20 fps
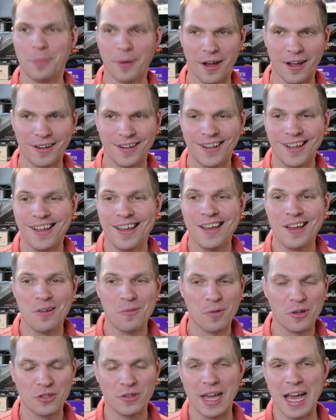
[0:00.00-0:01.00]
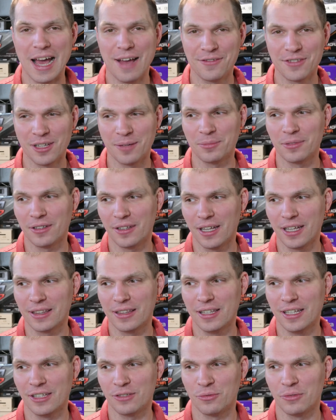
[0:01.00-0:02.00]
but when you have something
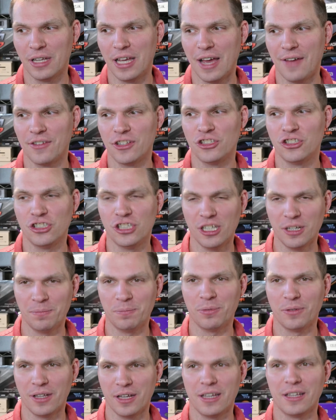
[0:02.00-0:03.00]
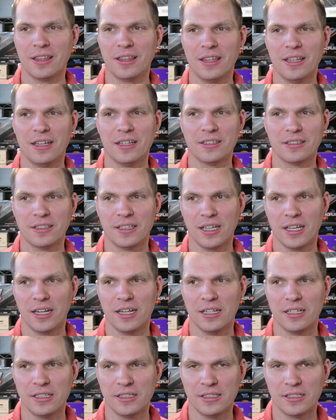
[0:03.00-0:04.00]
like this, when you have a chip like this
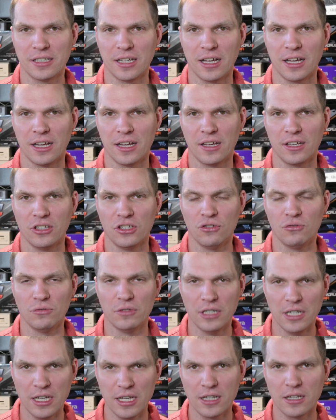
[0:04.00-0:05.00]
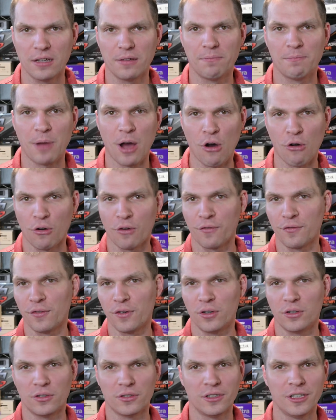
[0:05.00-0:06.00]
that is uh, unique,
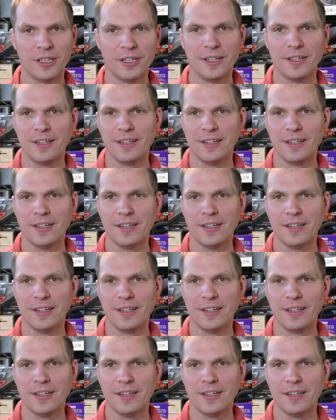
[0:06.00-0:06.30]
powerful,